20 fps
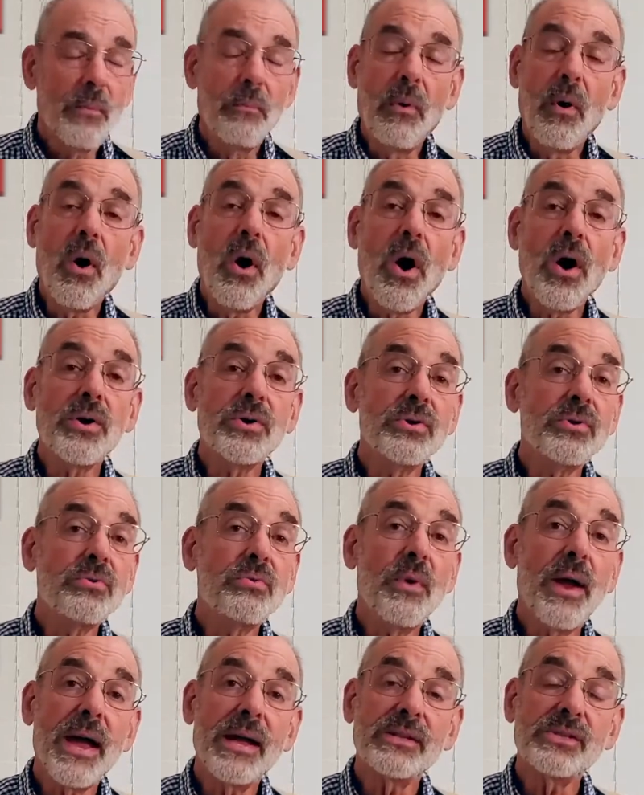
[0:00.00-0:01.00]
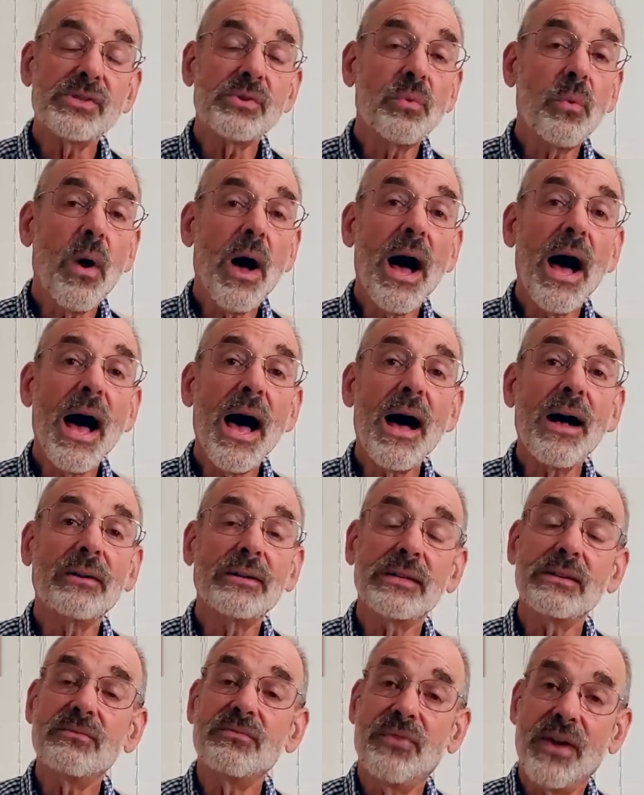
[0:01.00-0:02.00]
a boy who ran so
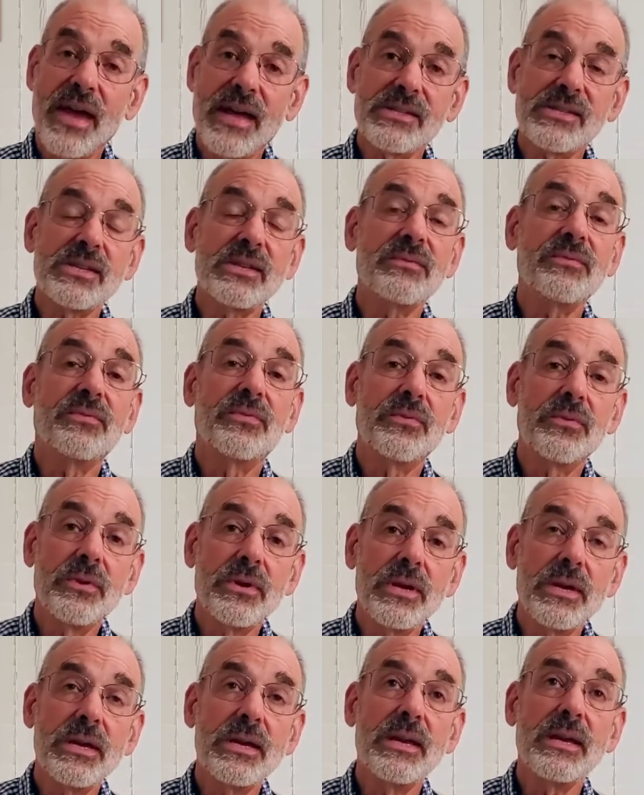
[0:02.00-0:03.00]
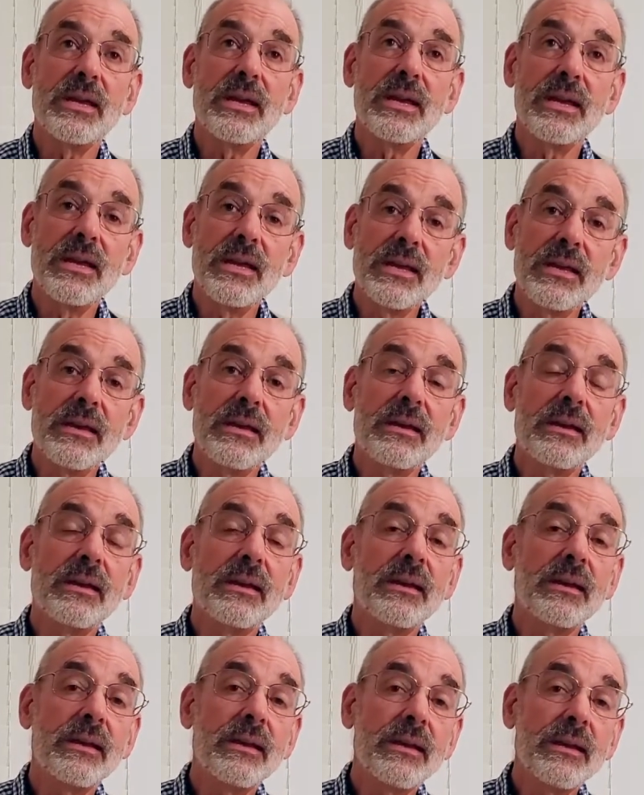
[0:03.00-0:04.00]
wild and fancy
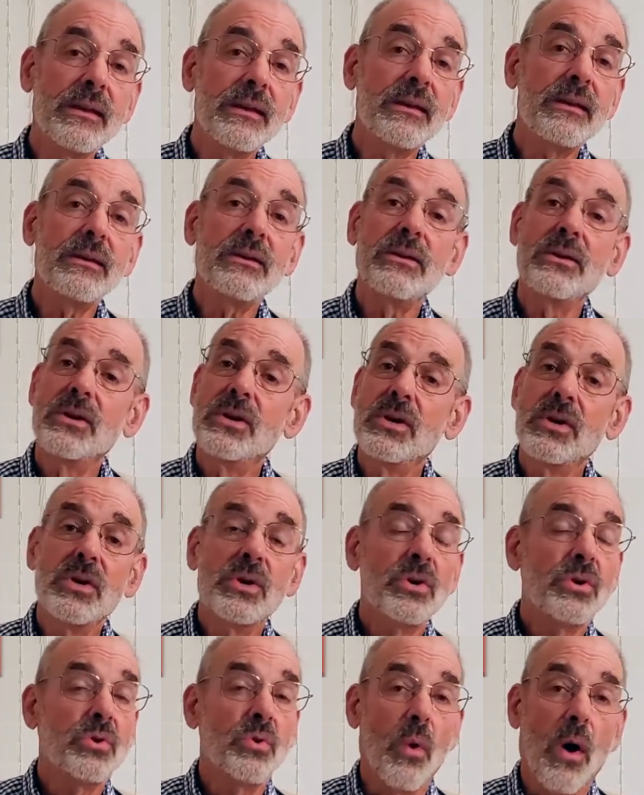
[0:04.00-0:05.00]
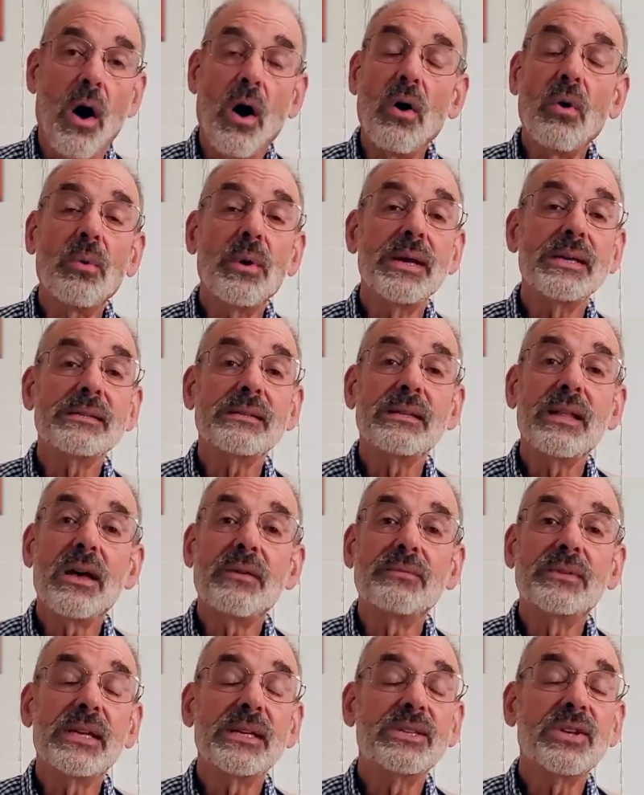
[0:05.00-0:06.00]
free, who always
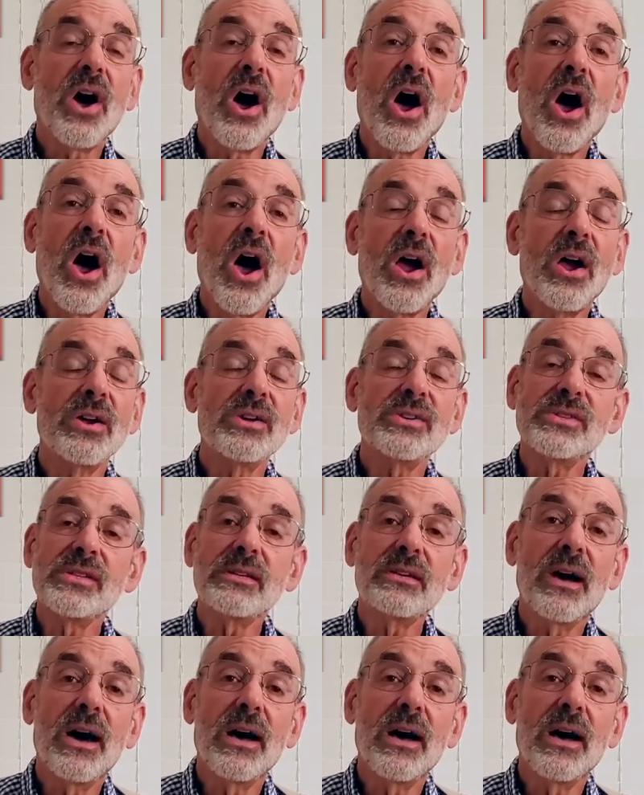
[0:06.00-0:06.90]
loved guitars